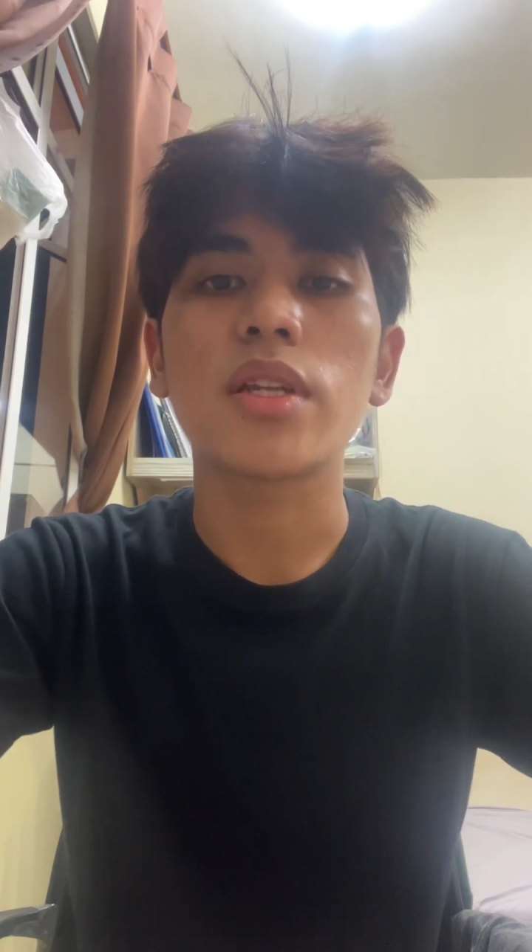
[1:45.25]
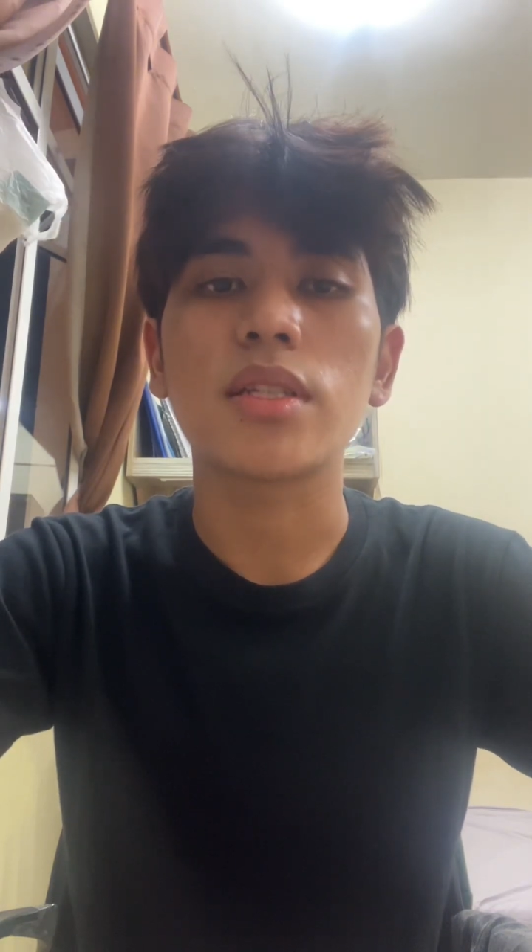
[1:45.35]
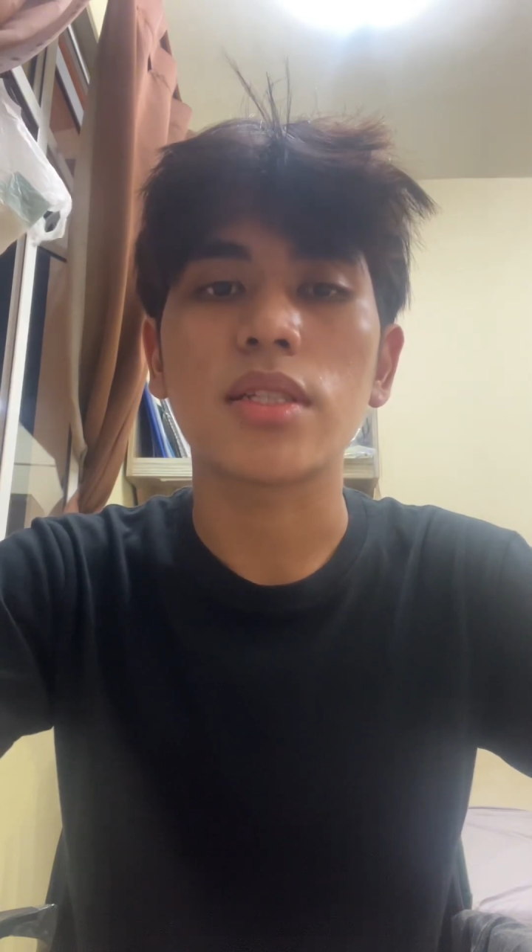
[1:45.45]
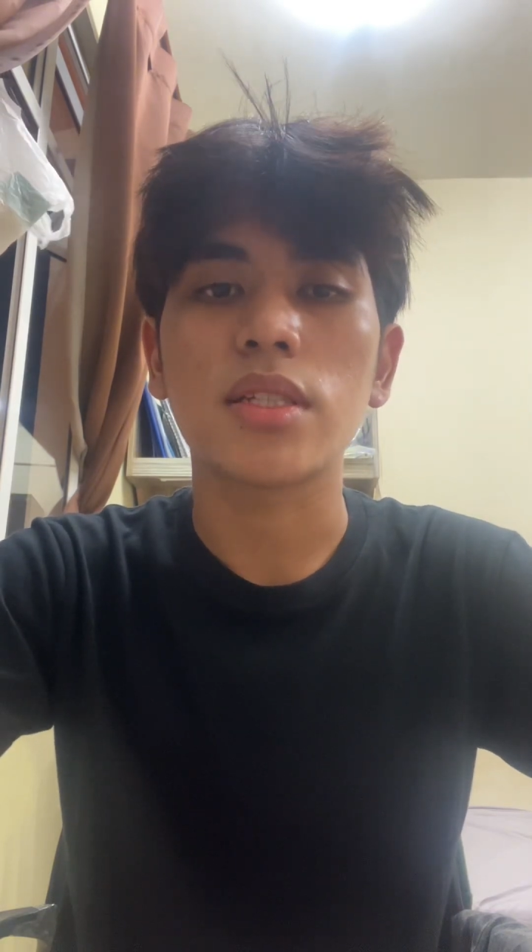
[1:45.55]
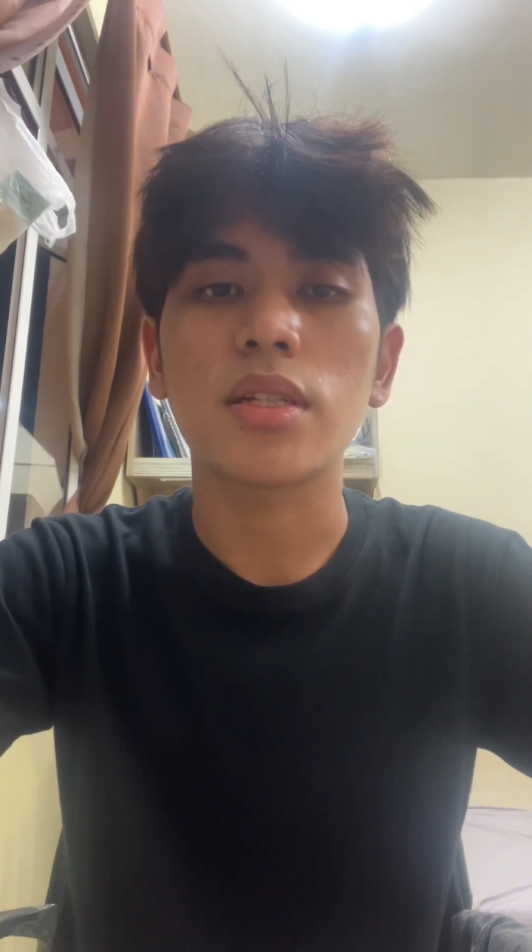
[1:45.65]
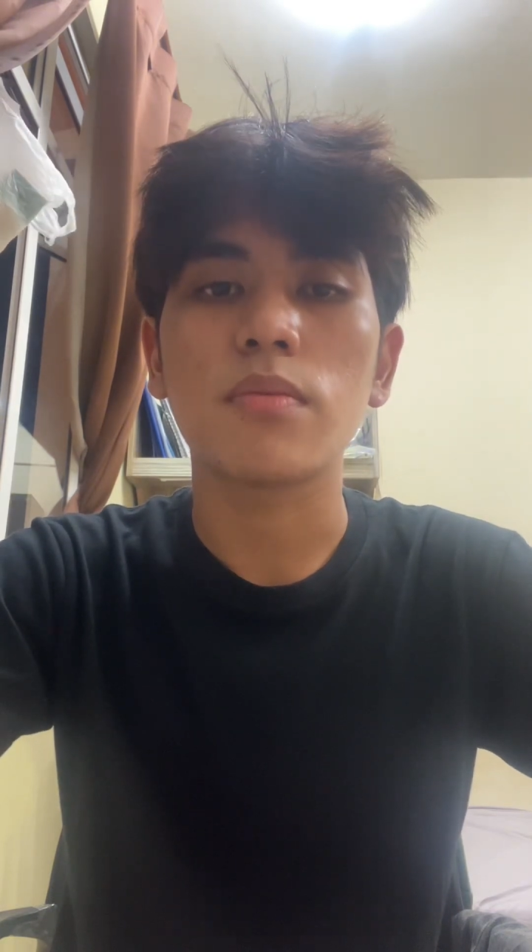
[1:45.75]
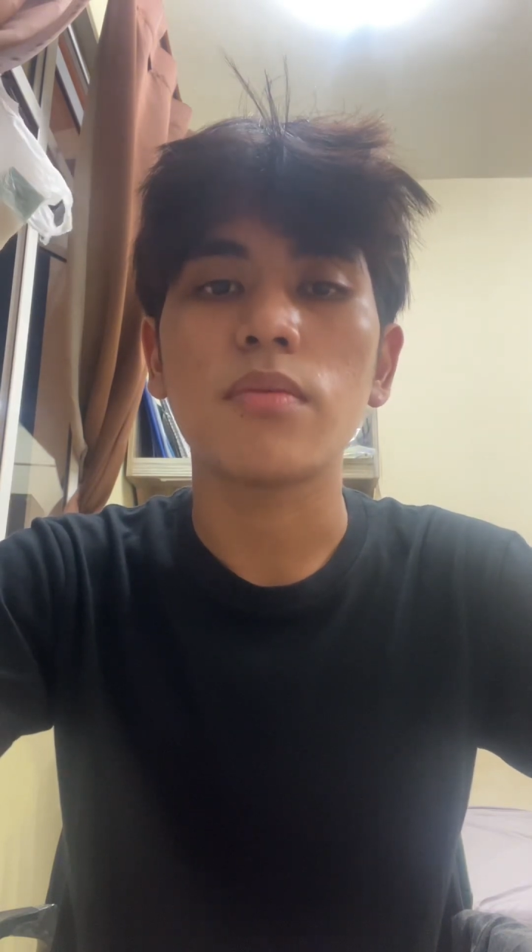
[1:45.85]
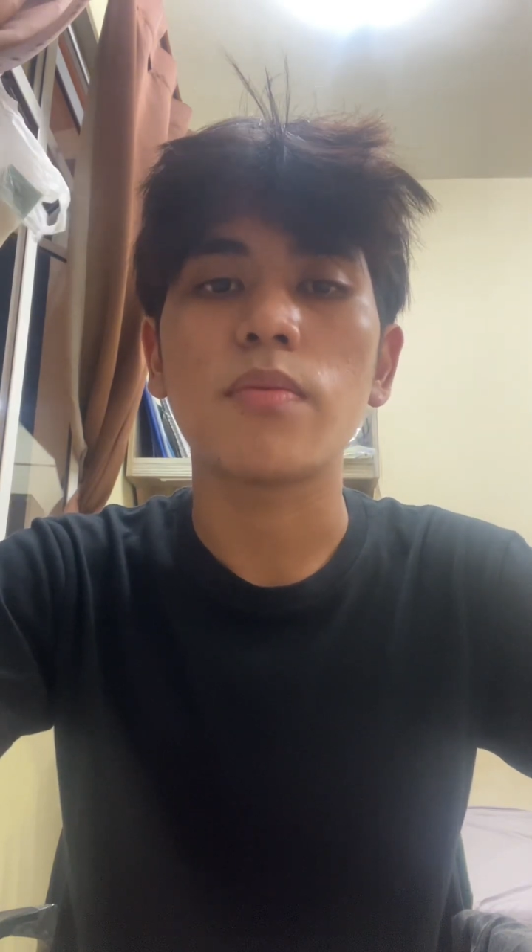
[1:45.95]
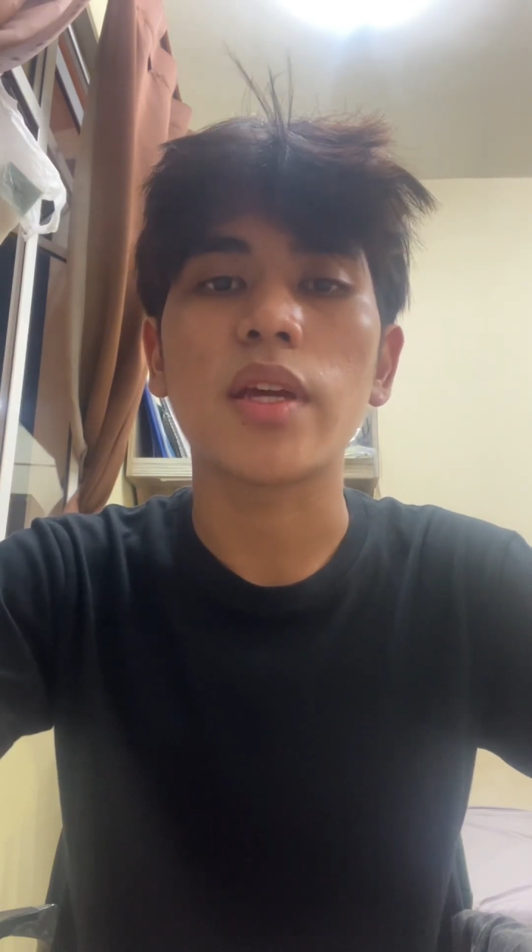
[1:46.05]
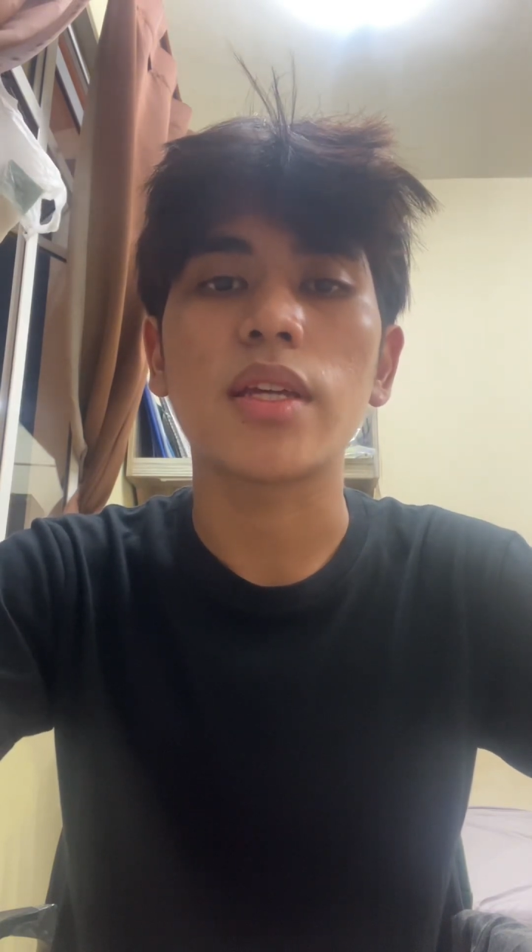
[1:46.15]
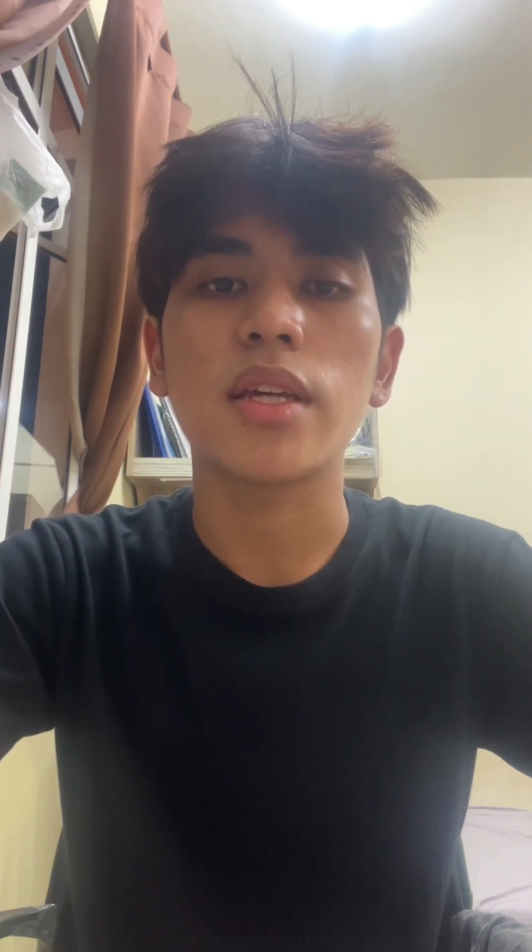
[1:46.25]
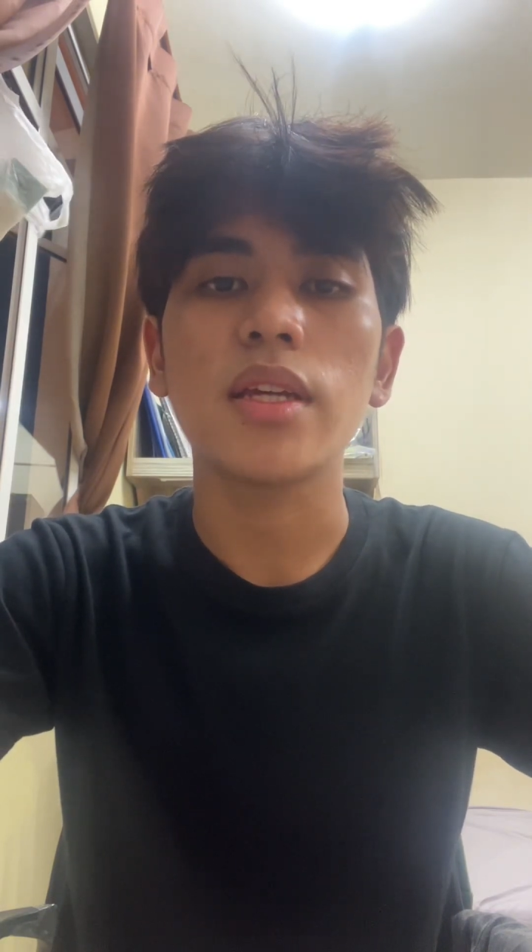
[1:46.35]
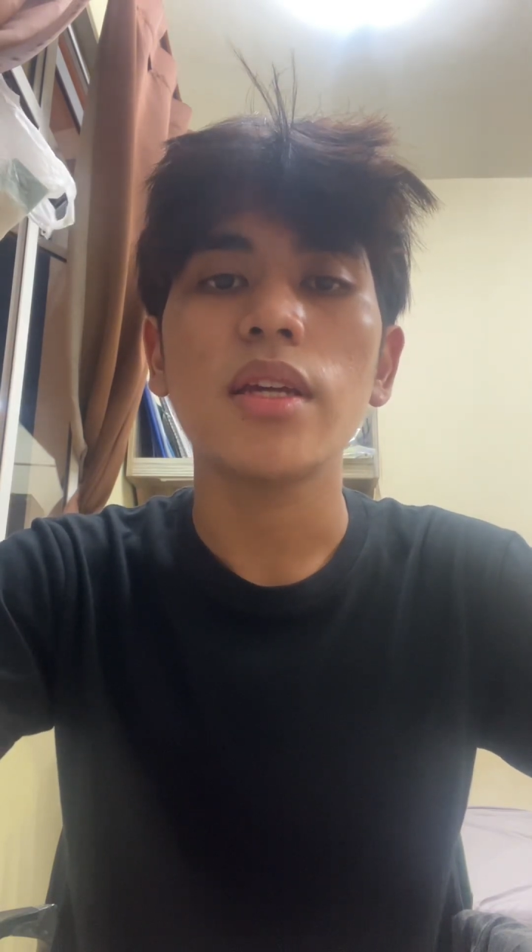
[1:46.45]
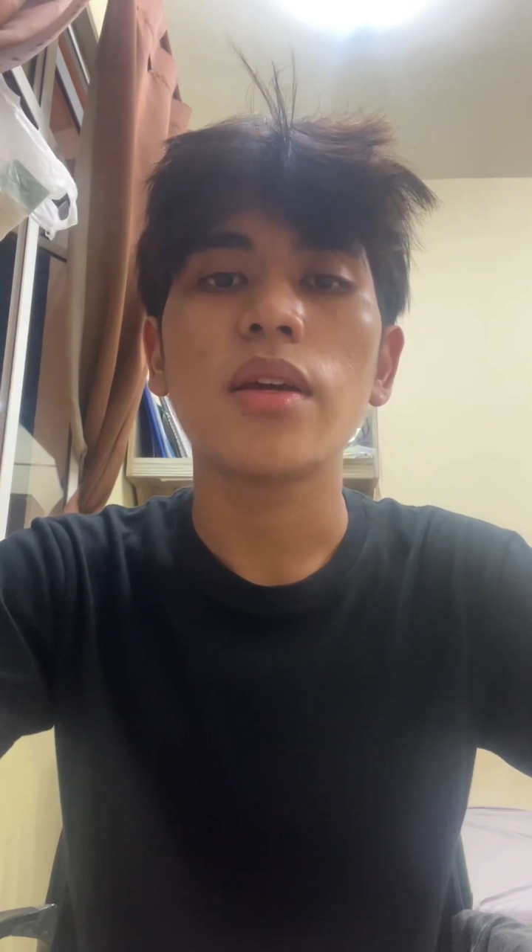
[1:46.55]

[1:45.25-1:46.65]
decision making